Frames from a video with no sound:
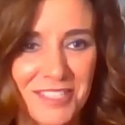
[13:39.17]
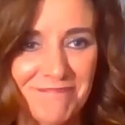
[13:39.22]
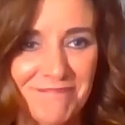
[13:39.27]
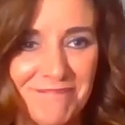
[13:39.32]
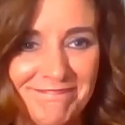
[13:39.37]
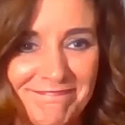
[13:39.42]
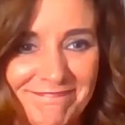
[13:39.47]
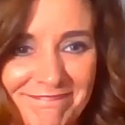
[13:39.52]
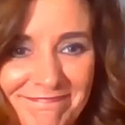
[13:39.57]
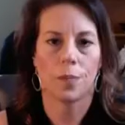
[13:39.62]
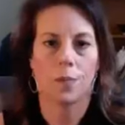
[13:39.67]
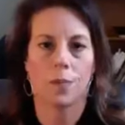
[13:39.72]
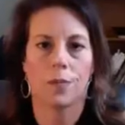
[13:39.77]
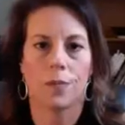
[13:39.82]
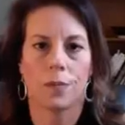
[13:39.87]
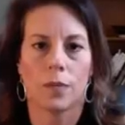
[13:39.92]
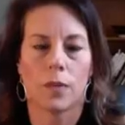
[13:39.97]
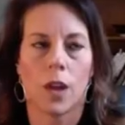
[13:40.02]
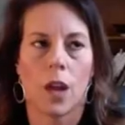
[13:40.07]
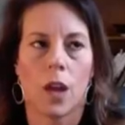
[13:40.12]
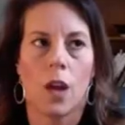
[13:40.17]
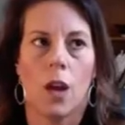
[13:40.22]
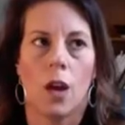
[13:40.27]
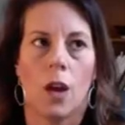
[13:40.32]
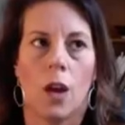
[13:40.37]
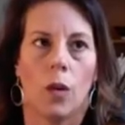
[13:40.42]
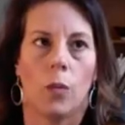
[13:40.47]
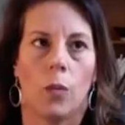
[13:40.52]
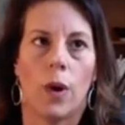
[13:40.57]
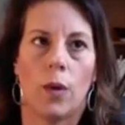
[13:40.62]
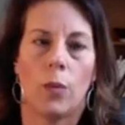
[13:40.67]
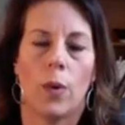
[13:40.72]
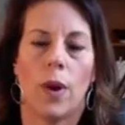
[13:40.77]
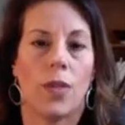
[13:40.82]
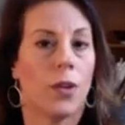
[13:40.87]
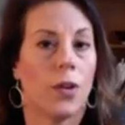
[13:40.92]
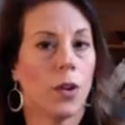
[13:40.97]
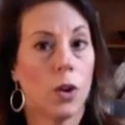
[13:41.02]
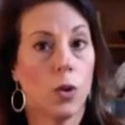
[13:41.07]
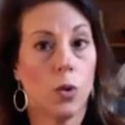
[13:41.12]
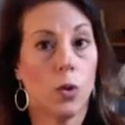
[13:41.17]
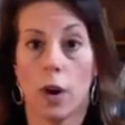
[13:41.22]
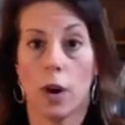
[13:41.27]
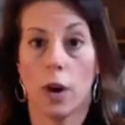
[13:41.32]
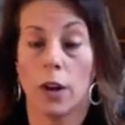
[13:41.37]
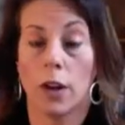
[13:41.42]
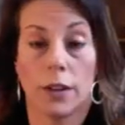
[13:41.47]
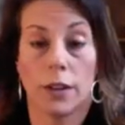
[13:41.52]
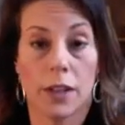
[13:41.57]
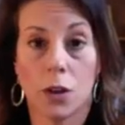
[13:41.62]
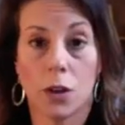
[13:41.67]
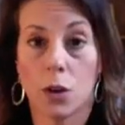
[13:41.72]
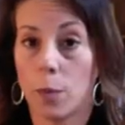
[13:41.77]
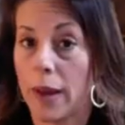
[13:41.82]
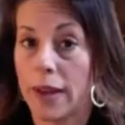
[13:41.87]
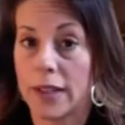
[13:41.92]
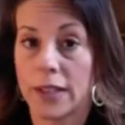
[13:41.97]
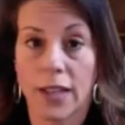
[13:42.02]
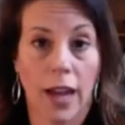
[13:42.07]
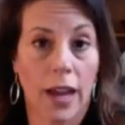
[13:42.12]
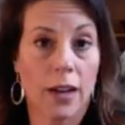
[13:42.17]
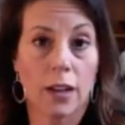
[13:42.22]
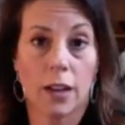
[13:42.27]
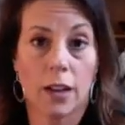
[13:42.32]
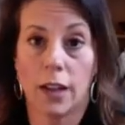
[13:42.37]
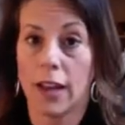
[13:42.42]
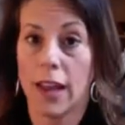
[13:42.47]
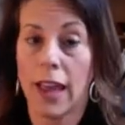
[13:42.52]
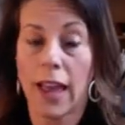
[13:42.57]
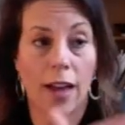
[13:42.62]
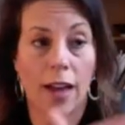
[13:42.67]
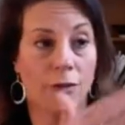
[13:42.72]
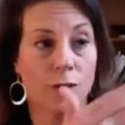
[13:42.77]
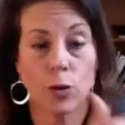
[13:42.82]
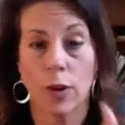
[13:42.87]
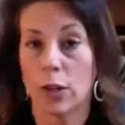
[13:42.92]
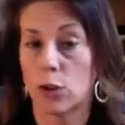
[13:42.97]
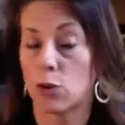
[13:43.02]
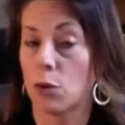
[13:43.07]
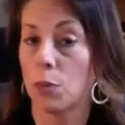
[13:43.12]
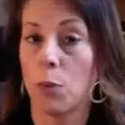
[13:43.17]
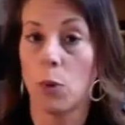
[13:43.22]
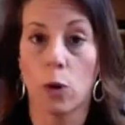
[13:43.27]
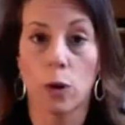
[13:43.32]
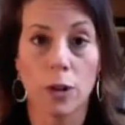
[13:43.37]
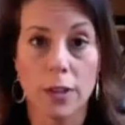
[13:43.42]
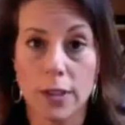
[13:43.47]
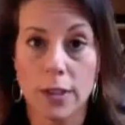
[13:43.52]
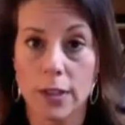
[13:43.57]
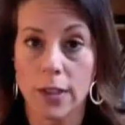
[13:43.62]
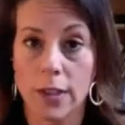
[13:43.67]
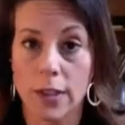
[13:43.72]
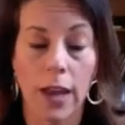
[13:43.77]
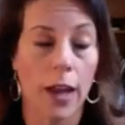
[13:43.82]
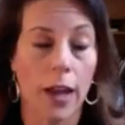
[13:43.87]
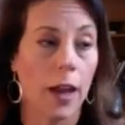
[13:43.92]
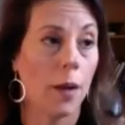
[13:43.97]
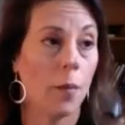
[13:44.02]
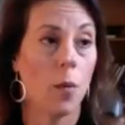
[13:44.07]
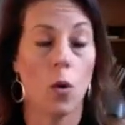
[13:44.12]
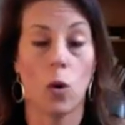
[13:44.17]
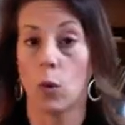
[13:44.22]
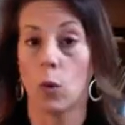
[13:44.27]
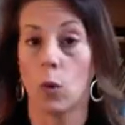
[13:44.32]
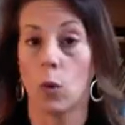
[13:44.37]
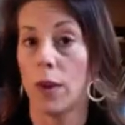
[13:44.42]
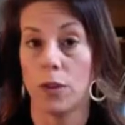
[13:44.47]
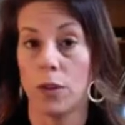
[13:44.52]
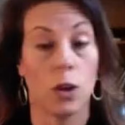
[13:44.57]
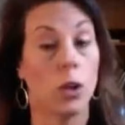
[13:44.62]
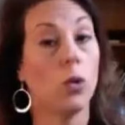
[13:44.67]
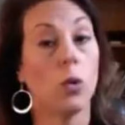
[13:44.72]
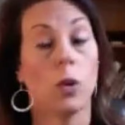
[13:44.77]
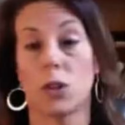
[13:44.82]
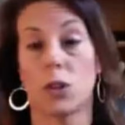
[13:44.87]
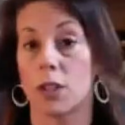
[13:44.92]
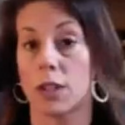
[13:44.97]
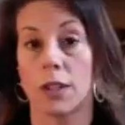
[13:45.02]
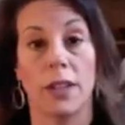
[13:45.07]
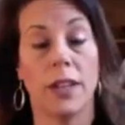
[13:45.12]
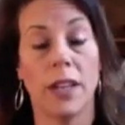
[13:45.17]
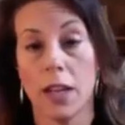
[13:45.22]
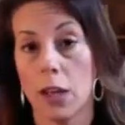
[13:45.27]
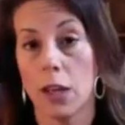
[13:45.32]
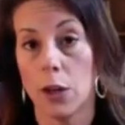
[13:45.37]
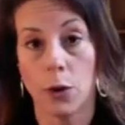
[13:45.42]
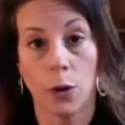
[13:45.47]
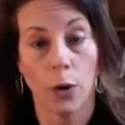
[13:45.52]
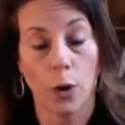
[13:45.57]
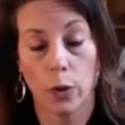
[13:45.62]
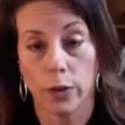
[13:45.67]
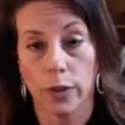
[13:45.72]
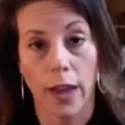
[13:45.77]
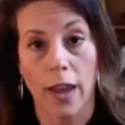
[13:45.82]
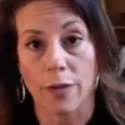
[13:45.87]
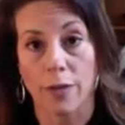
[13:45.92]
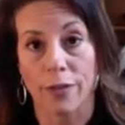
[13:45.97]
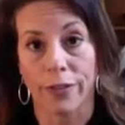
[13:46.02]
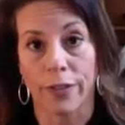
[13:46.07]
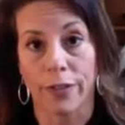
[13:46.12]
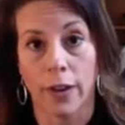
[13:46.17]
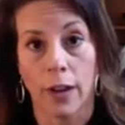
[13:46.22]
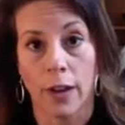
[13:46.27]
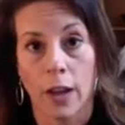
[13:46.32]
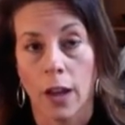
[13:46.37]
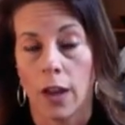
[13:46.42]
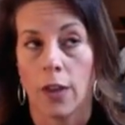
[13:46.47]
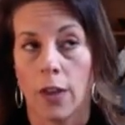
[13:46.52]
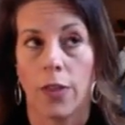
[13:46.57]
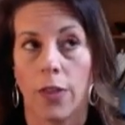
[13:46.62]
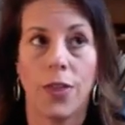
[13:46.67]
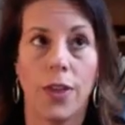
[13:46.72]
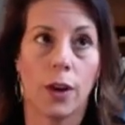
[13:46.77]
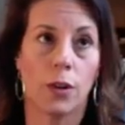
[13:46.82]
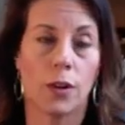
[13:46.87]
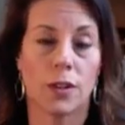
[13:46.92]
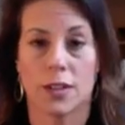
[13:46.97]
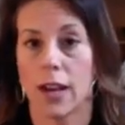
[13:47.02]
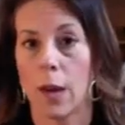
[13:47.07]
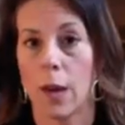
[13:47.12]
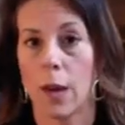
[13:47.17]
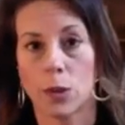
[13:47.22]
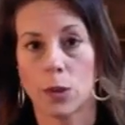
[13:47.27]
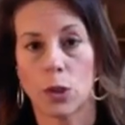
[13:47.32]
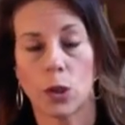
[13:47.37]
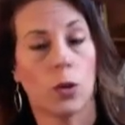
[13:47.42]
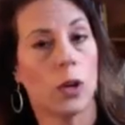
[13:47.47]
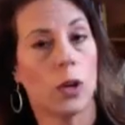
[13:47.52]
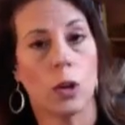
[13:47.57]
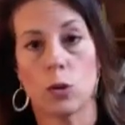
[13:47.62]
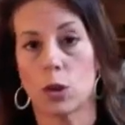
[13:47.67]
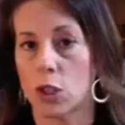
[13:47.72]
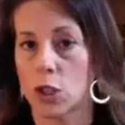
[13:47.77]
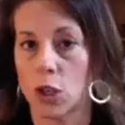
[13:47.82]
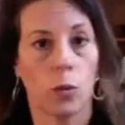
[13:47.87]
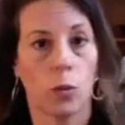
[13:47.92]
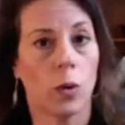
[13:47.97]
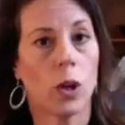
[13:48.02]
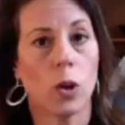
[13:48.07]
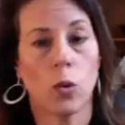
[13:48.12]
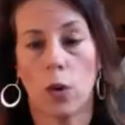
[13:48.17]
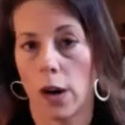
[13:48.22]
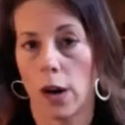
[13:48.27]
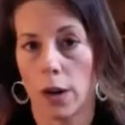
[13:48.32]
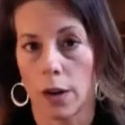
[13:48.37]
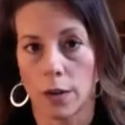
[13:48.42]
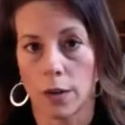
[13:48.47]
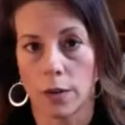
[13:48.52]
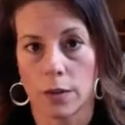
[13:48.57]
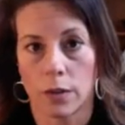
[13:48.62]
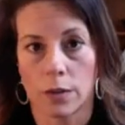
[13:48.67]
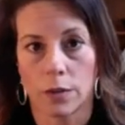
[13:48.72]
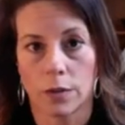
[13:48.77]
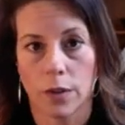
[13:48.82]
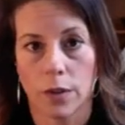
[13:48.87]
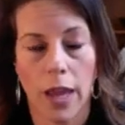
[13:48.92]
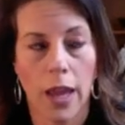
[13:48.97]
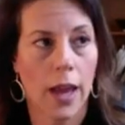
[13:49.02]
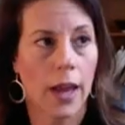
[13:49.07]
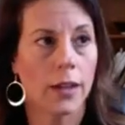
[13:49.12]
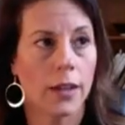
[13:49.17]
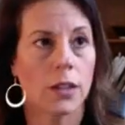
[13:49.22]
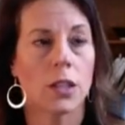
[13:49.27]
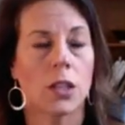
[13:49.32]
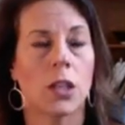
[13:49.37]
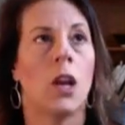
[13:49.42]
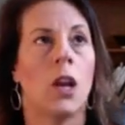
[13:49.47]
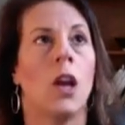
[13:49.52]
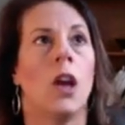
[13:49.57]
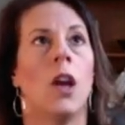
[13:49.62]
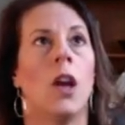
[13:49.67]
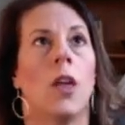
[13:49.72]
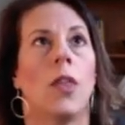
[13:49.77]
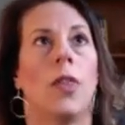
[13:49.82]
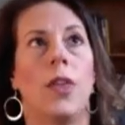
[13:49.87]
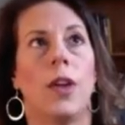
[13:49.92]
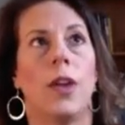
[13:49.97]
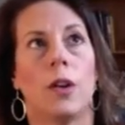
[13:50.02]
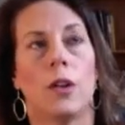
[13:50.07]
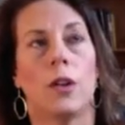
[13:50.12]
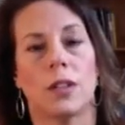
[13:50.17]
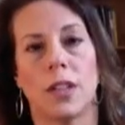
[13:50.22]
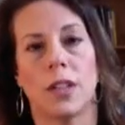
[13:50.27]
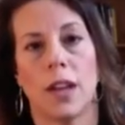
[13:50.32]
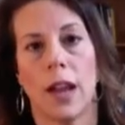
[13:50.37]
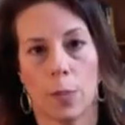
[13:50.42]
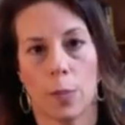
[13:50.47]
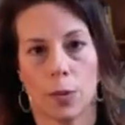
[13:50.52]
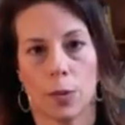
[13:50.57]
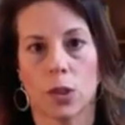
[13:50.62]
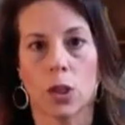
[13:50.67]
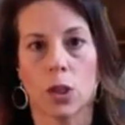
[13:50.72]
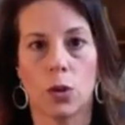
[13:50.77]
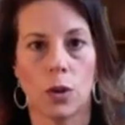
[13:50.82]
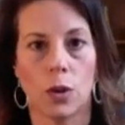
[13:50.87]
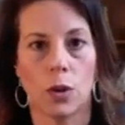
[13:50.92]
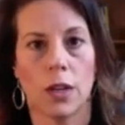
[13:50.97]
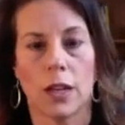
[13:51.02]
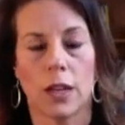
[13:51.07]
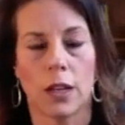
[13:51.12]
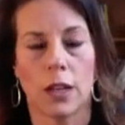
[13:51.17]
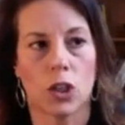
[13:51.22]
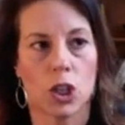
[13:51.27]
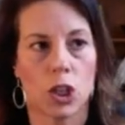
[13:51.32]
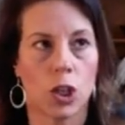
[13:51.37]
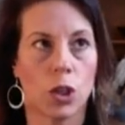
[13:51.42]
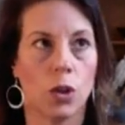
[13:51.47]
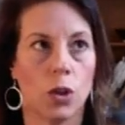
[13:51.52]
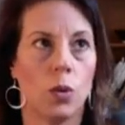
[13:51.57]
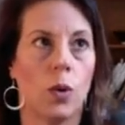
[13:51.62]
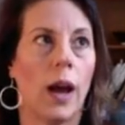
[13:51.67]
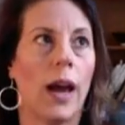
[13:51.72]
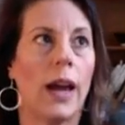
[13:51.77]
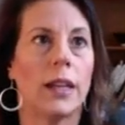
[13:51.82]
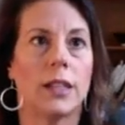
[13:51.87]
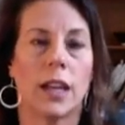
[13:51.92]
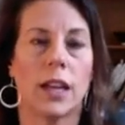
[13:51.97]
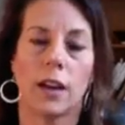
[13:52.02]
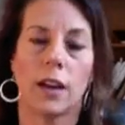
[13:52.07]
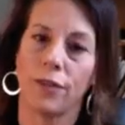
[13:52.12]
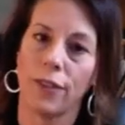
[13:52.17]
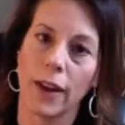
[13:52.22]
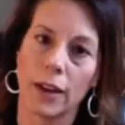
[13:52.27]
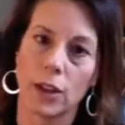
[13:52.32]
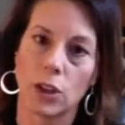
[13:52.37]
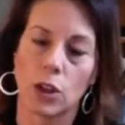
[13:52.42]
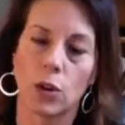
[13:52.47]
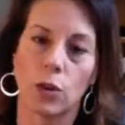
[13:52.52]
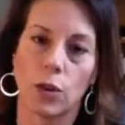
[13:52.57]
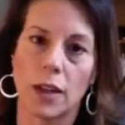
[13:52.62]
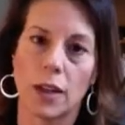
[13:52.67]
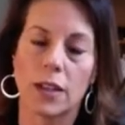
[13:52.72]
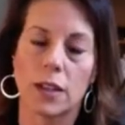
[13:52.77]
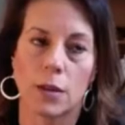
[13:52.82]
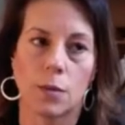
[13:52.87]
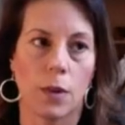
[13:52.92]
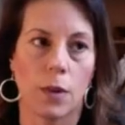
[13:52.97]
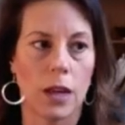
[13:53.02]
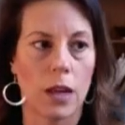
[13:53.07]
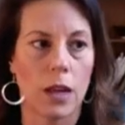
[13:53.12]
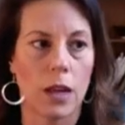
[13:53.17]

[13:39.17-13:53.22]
Yeah. Well, whether you are a leader by title and have direct reports, or whether you are just leading your own life, there is an opportunity. You start where you are. And there is an opportunity to identify and to create some